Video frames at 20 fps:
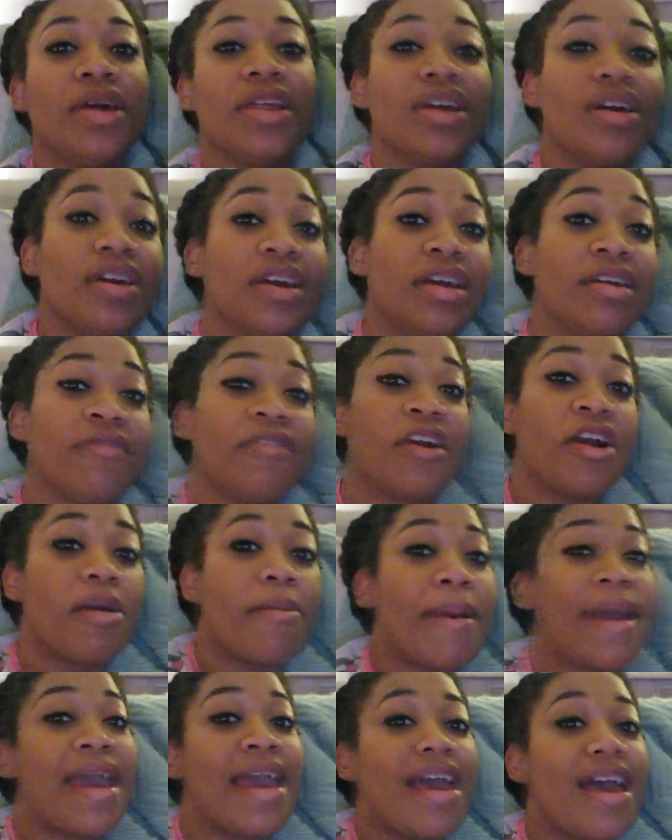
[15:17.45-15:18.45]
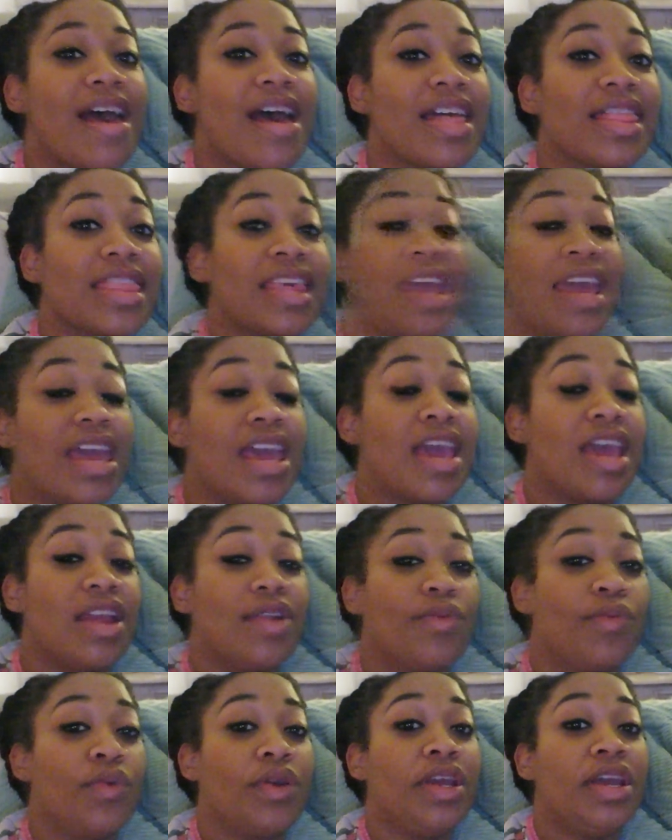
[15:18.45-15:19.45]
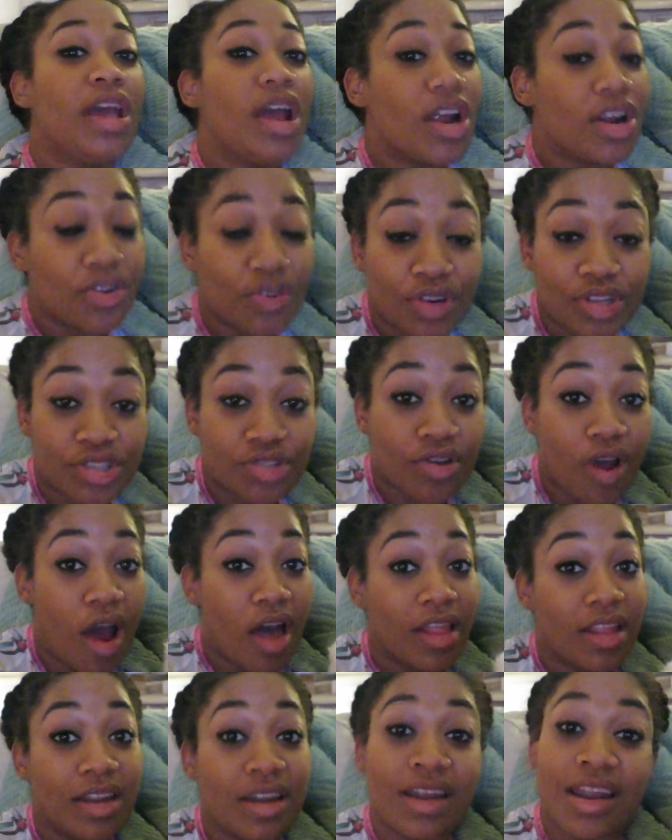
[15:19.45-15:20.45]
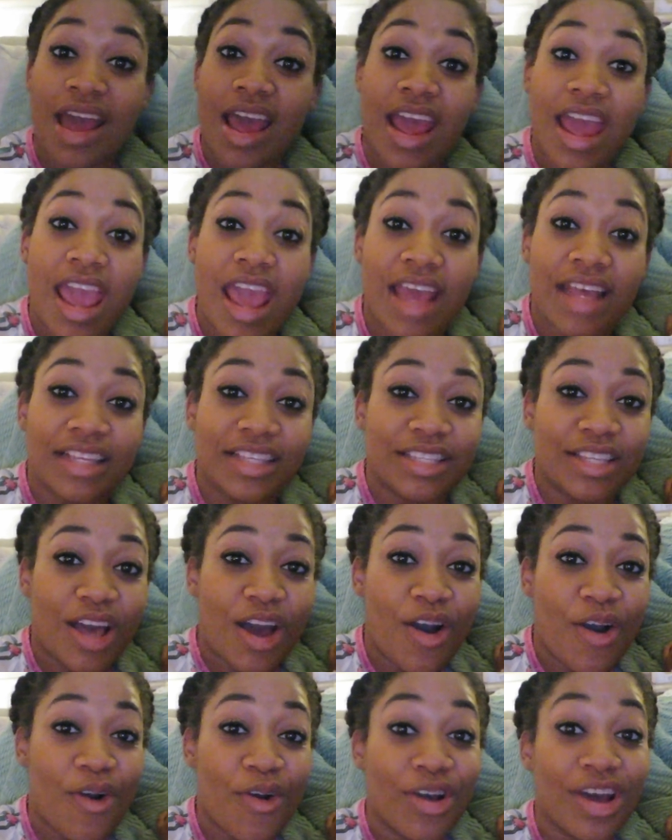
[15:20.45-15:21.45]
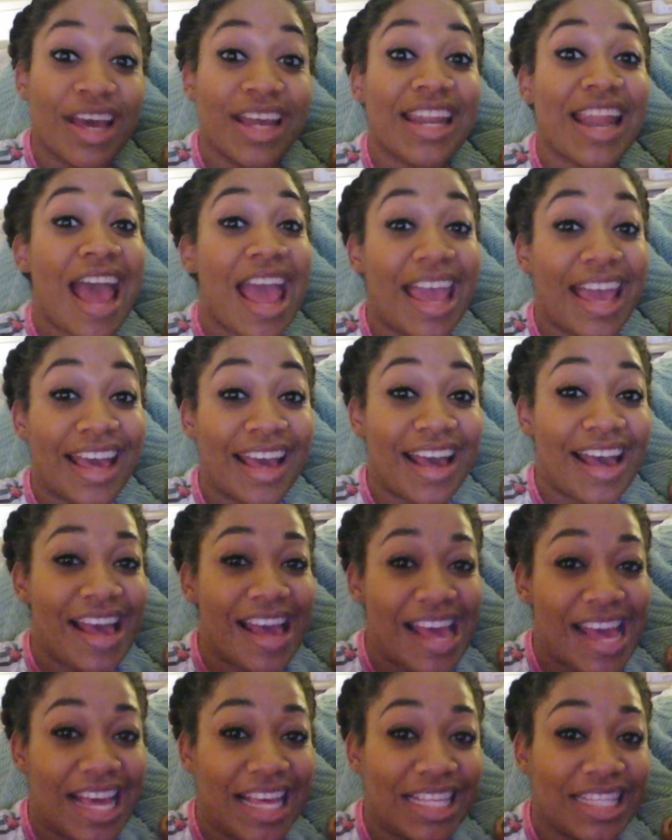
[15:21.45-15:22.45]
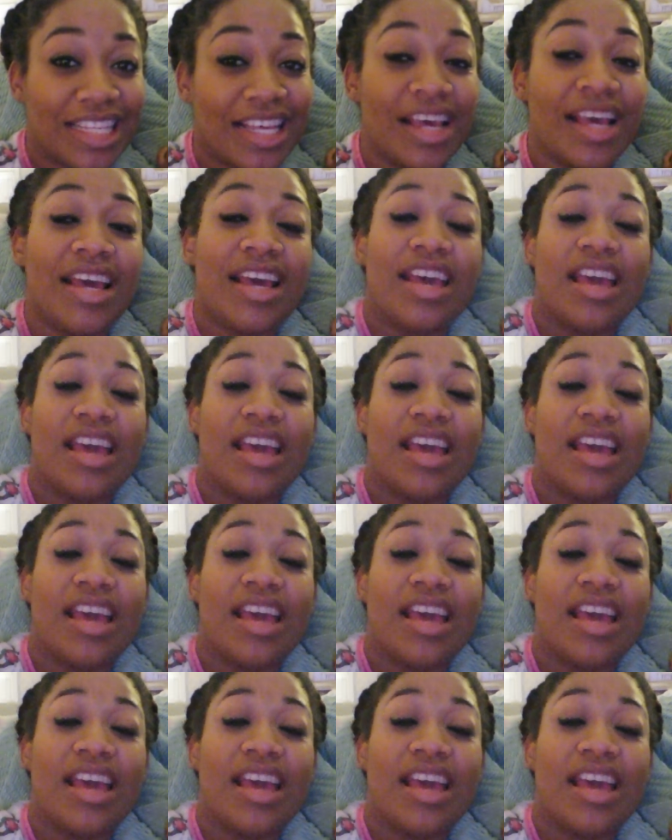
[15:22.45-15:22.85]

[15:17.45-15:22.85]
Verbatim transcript: gonna go give her a bath and we are going to call it a night. So good night guys.